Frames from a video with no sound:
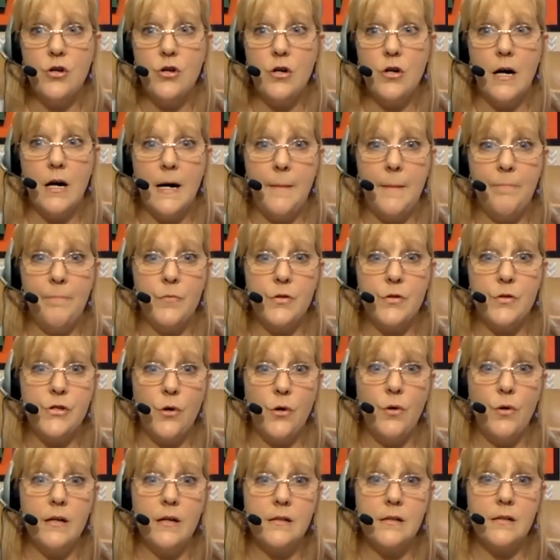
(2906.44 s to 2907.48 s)
um,
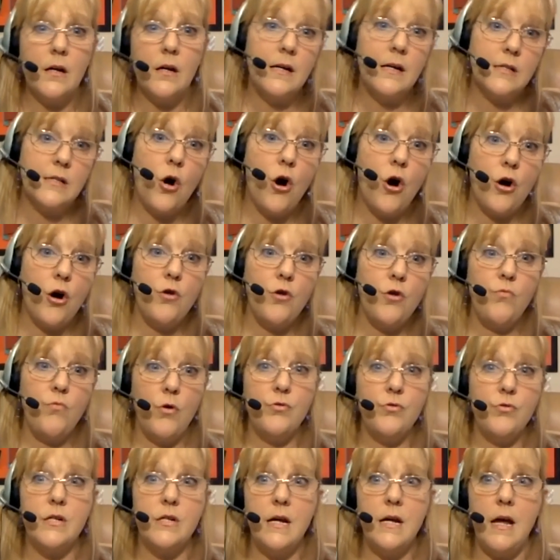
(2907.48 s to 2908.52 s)
so it's it's a harder
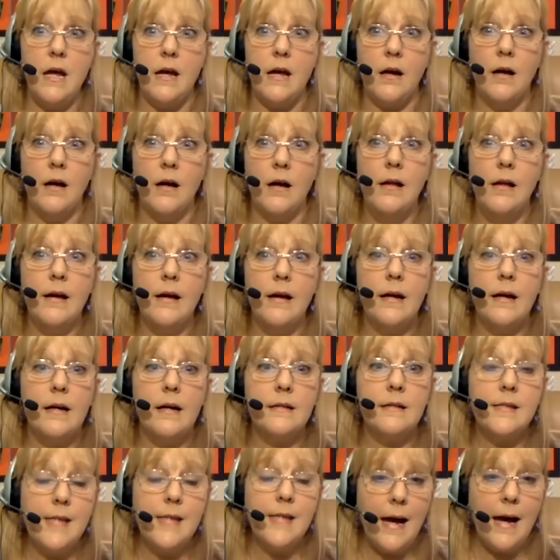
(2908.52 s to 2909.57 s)
road to take.
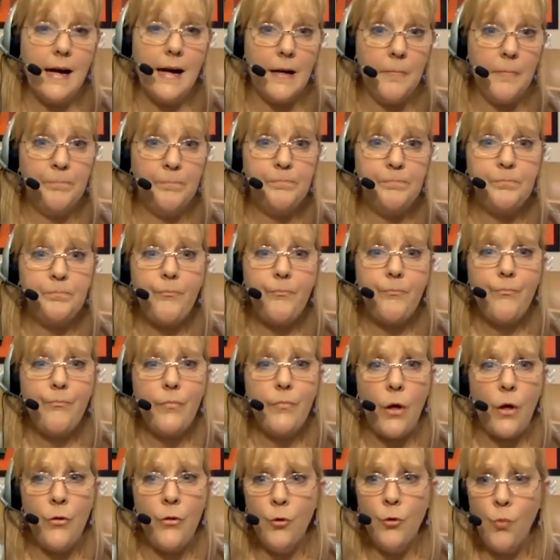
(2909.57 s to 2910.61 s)
And second,
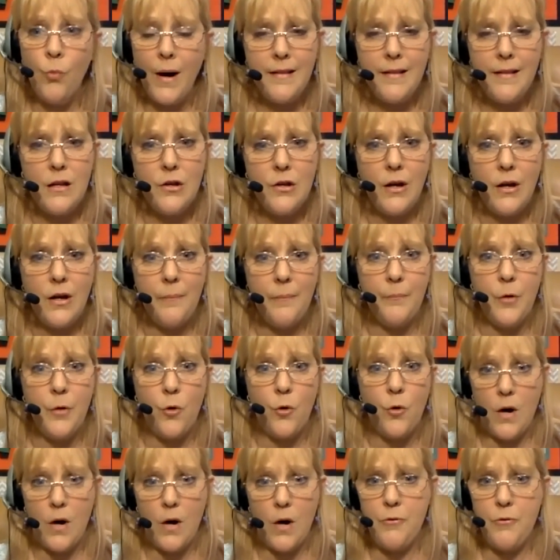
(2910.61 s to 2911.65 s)
the way that you get
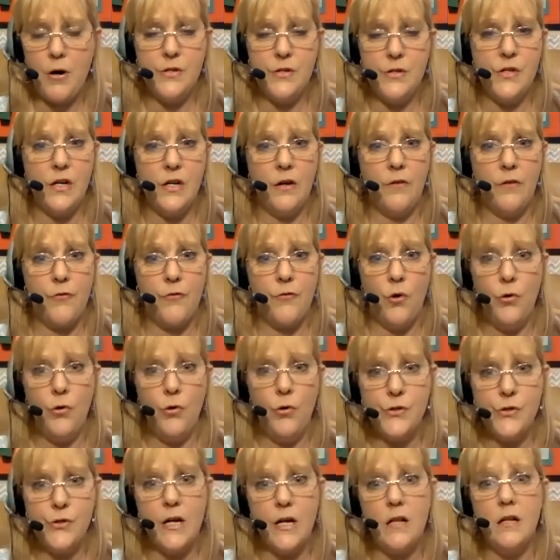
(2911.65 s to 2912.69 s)
great pricing for
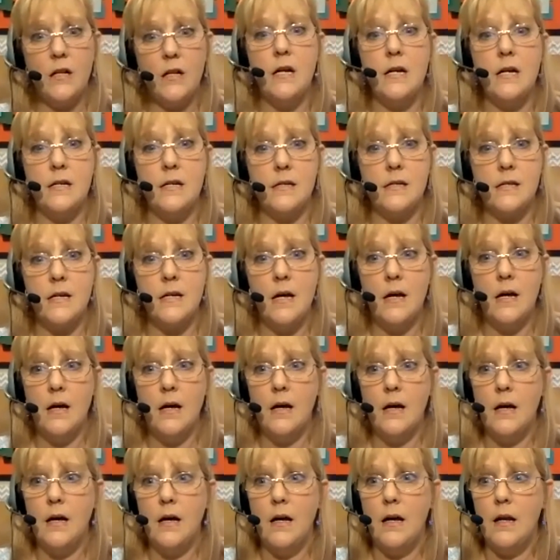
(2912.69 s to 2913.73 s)
wholesale is
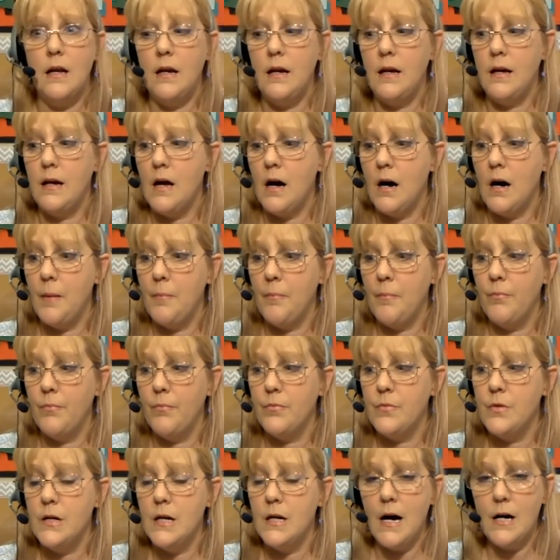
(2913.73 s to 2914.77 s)
um,
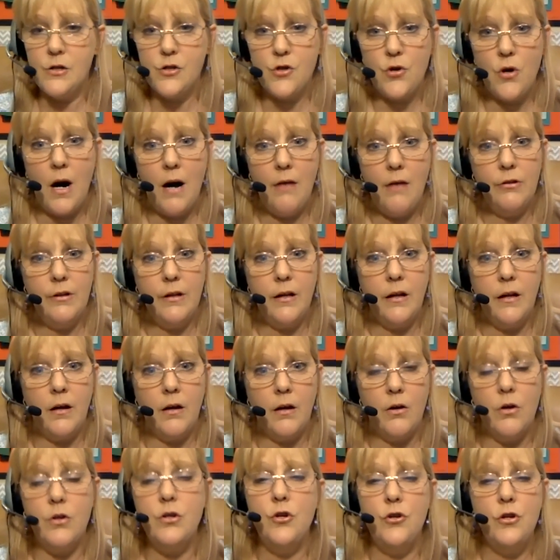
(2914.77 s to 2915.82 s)
not traveling.
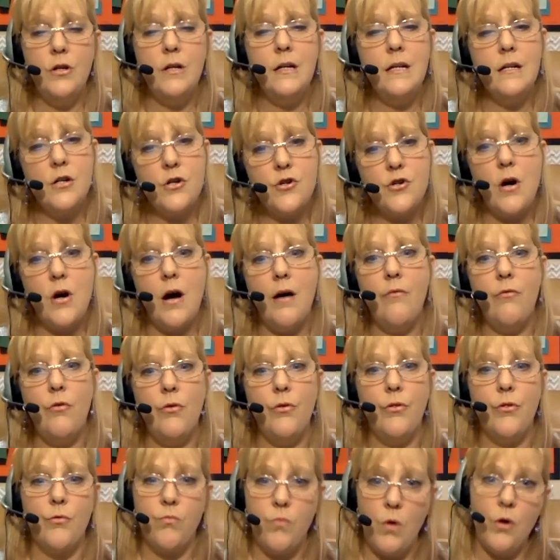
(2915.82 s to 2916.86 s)
You, you need to
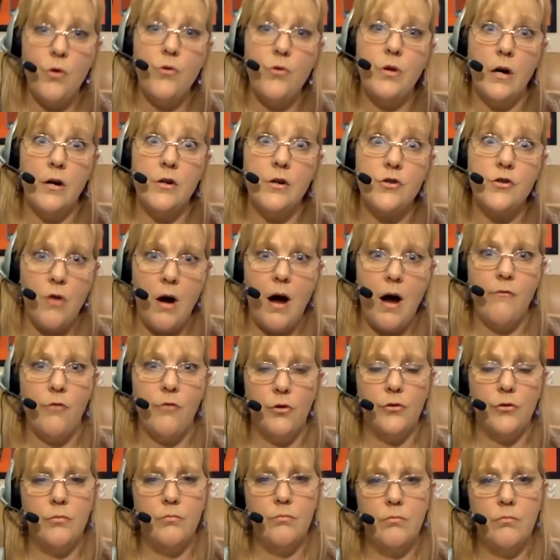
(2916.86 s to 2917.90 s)
travel the road
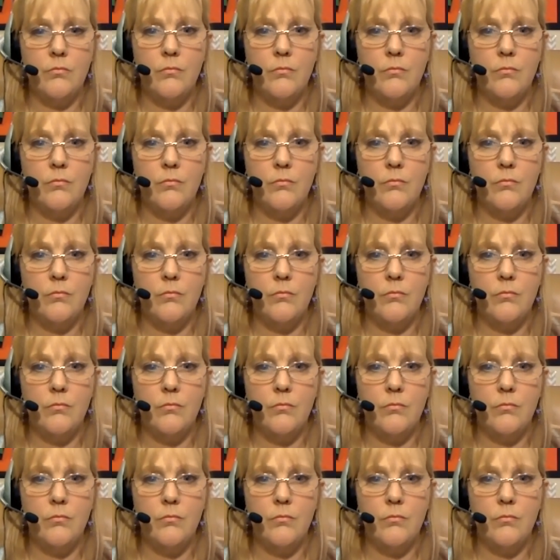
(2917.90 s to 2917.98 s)
untraveled.